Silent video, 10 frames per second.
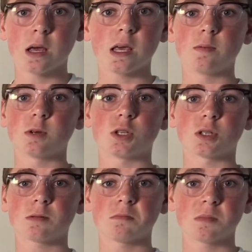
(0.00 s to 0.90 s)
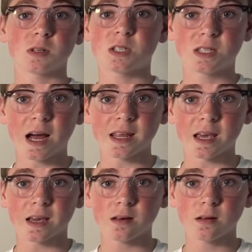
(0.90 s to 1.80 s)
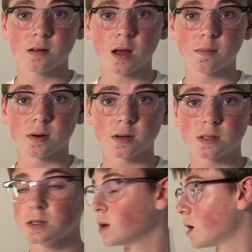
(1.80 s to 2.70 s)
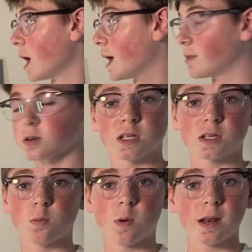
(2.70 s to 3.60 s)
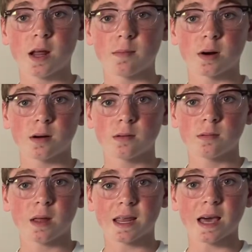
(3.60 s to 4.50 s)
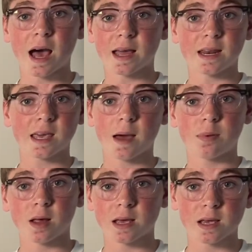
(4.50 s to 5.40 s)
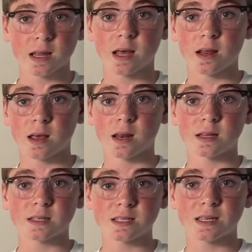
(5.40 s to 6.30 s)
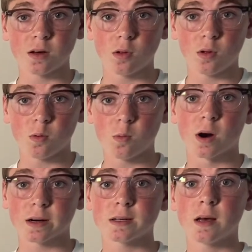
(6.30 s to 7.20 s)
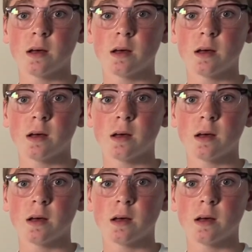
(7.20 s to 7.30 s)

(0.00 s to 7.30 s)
he was just studying numbers, and there's this one number that he got, and he kept plugging it in, and it still worked.